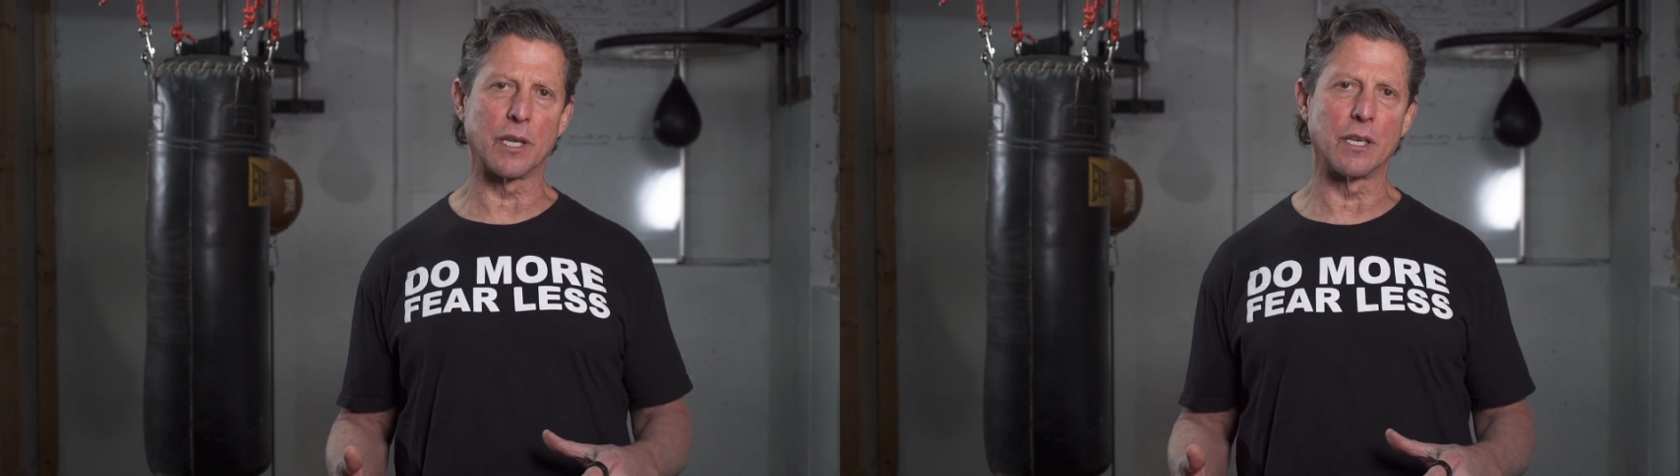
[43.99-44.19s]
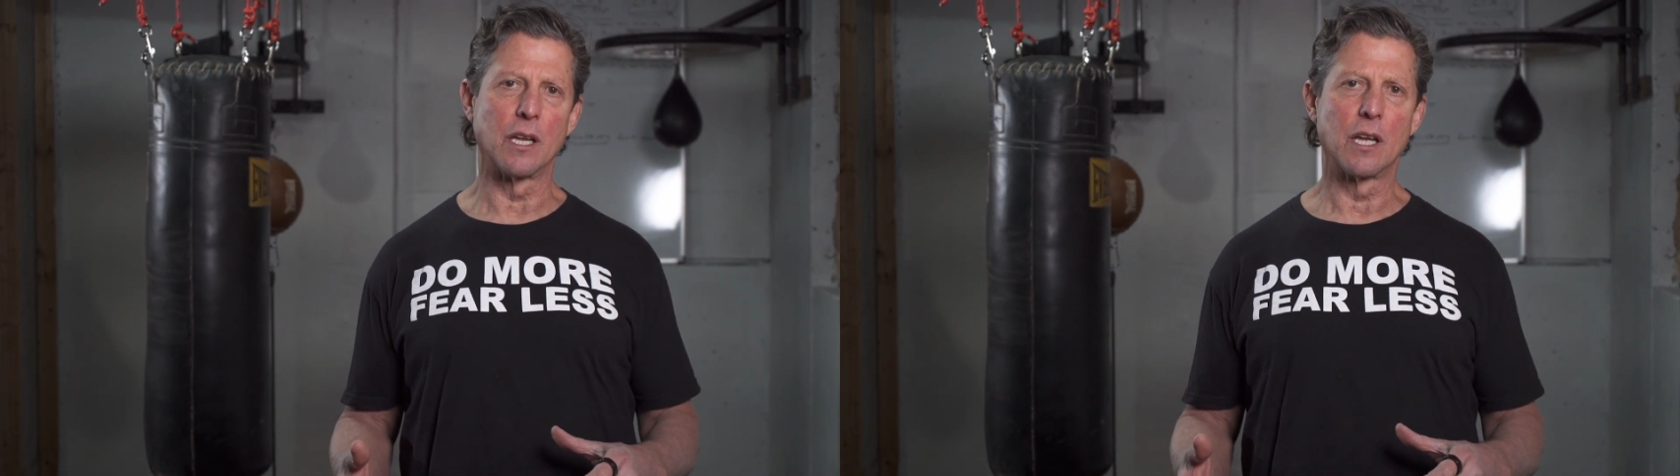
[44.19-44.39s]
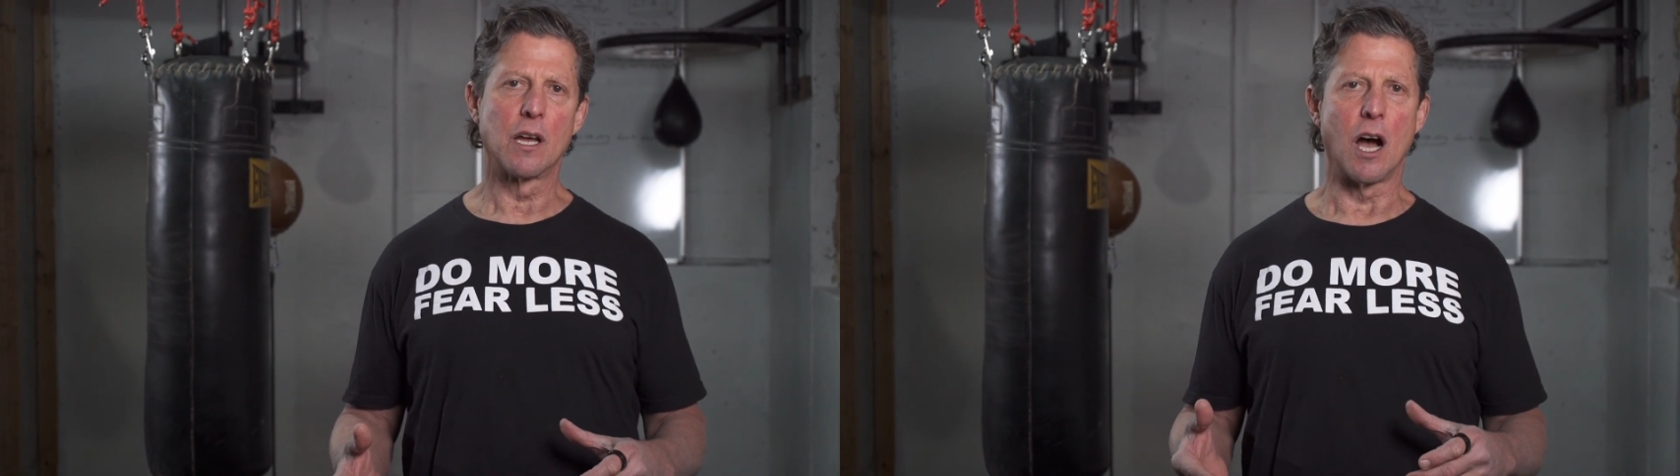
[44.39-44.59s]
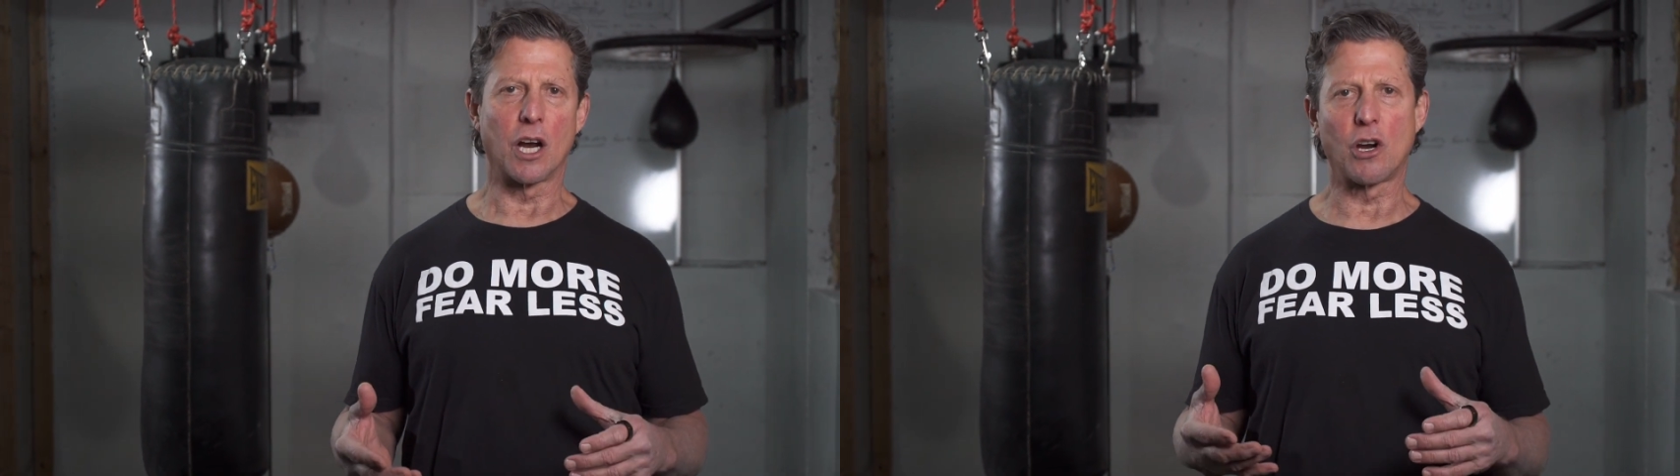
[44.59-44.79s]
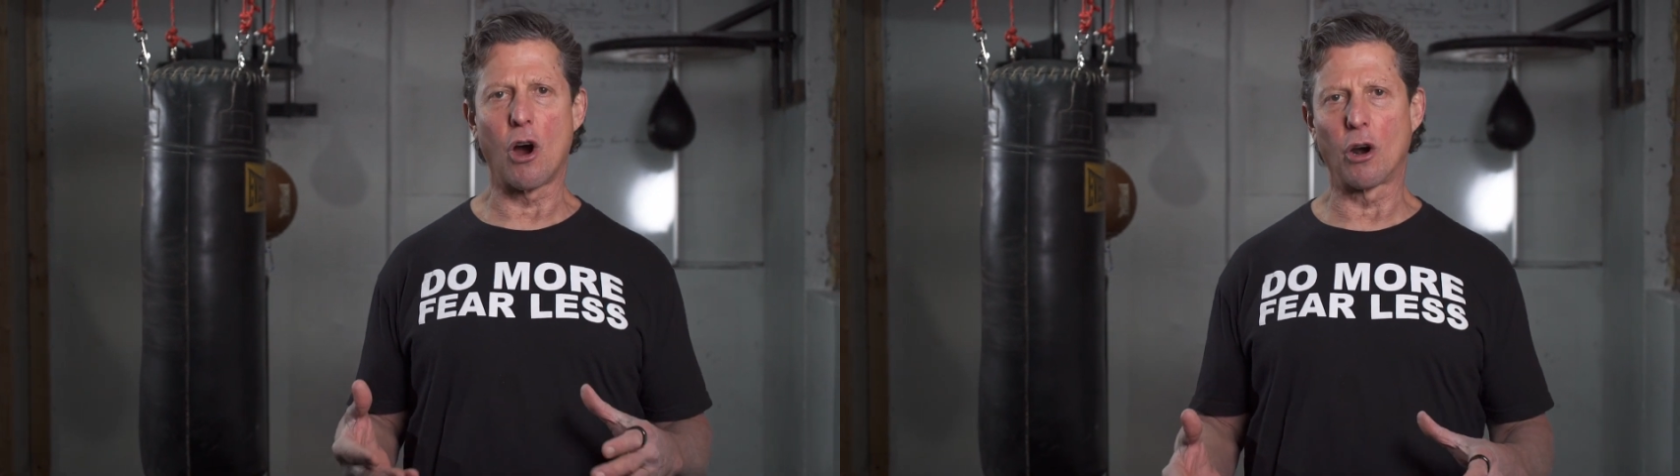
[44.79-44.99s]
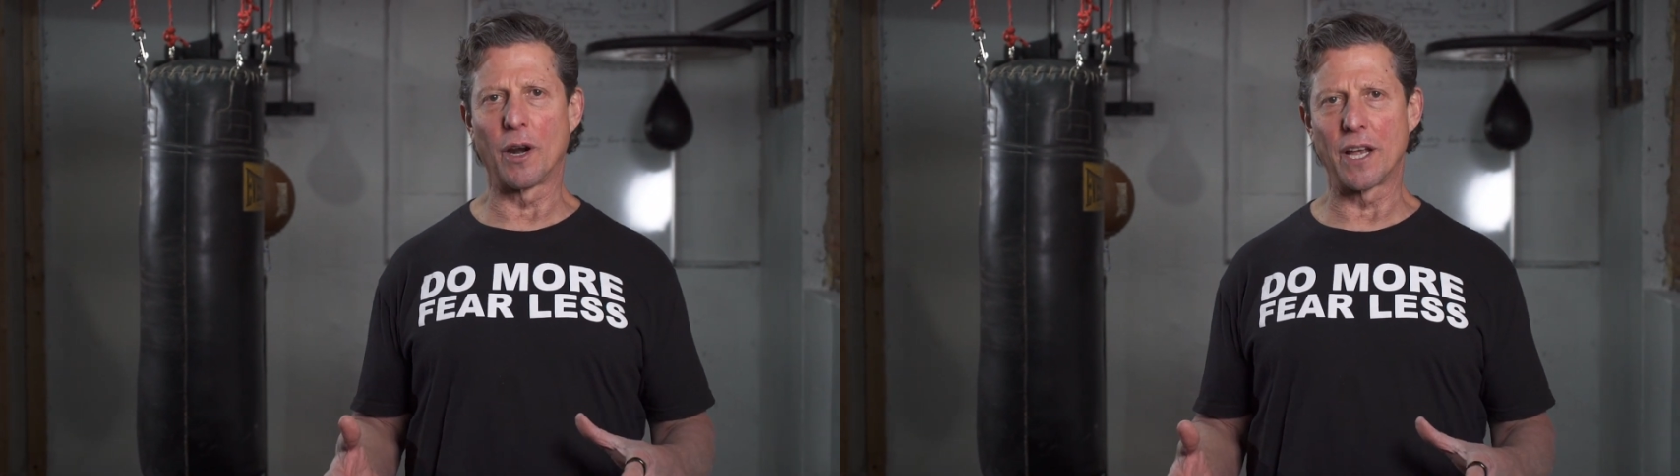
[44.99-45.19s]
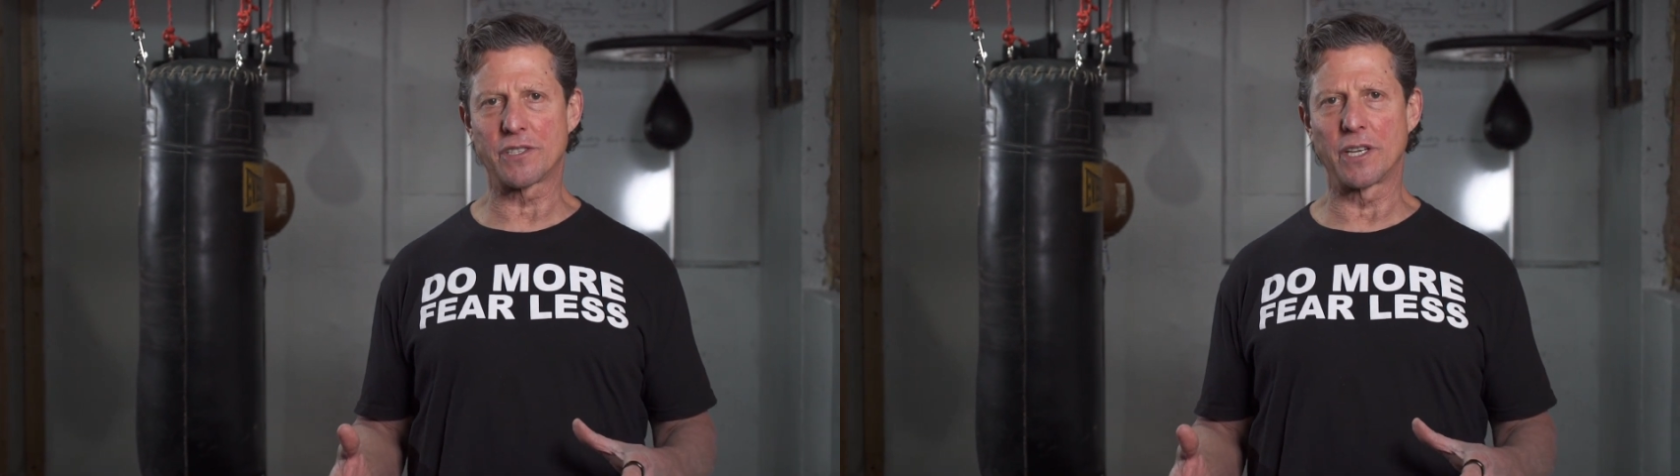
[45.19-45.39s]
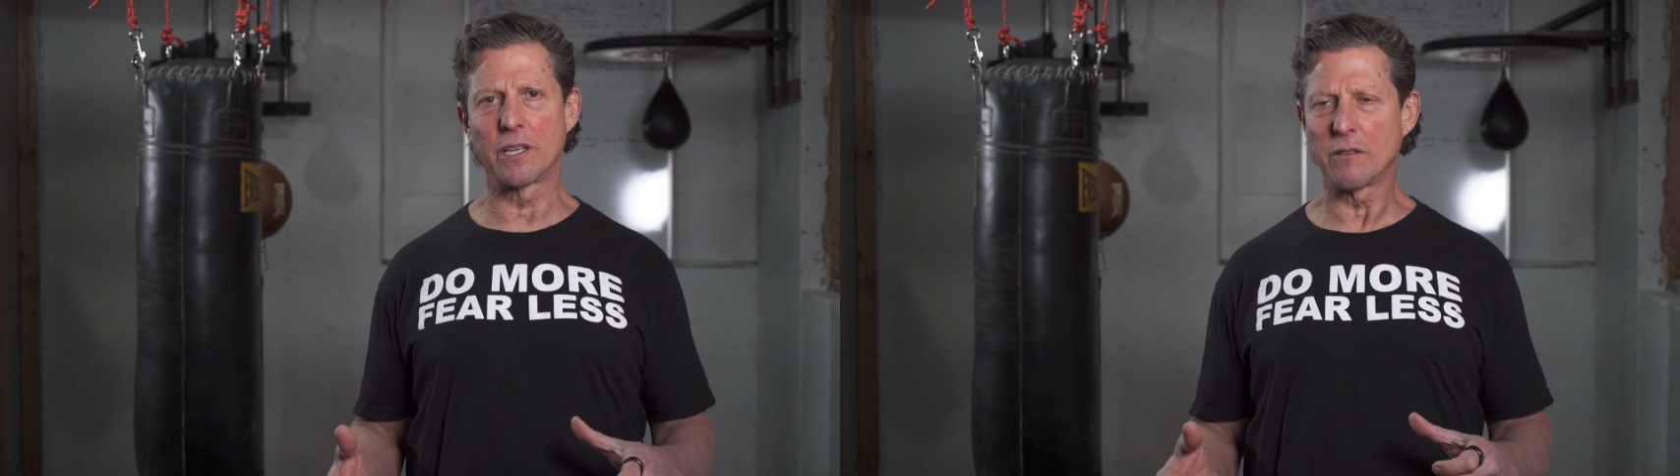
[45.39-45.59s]
in car
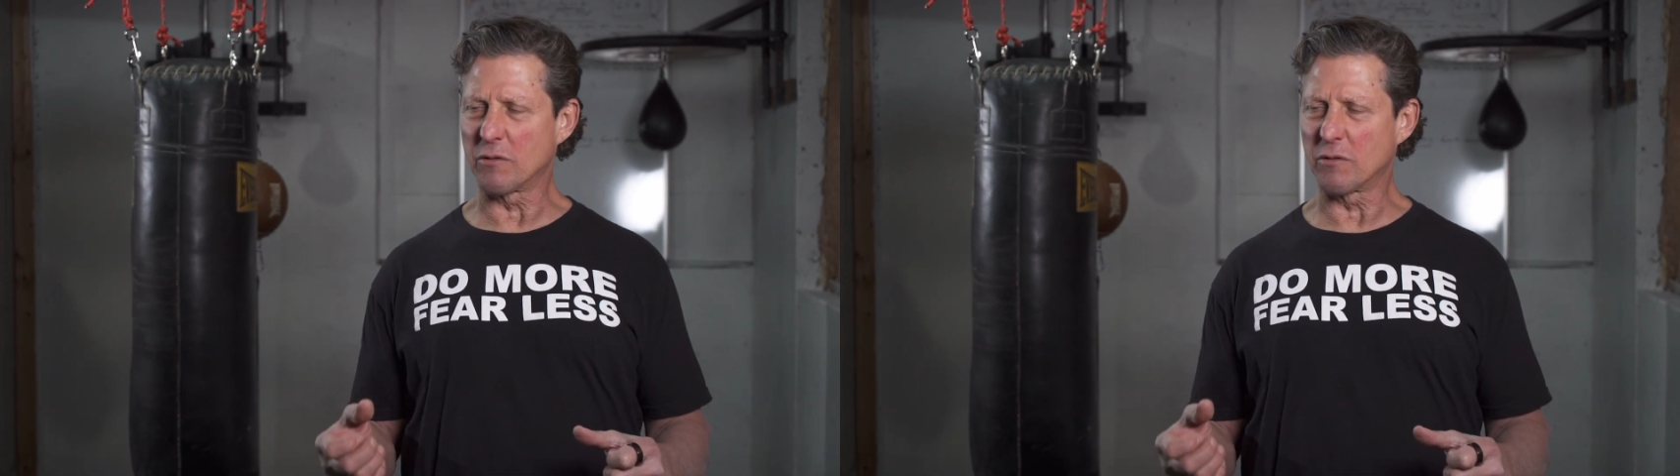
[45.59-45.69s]
racing,